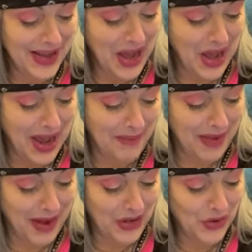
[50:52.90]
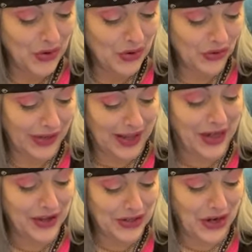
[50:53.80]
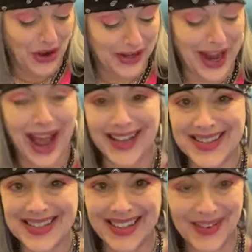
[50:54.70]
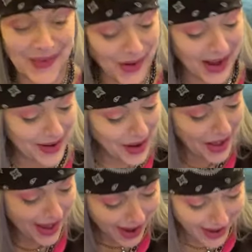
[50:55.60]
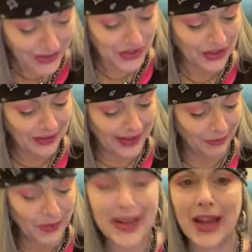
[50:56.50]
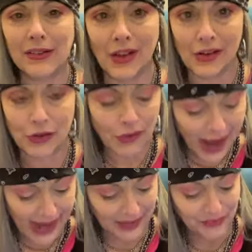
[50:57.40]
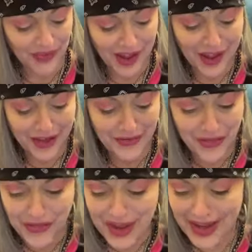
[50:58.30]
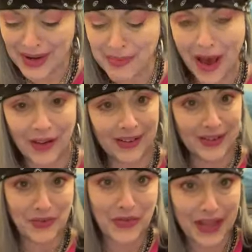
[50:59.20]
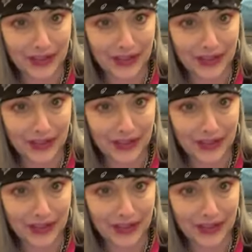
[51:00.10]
I'm usually the sarcastic one. Excellent. We get along great. The thing about the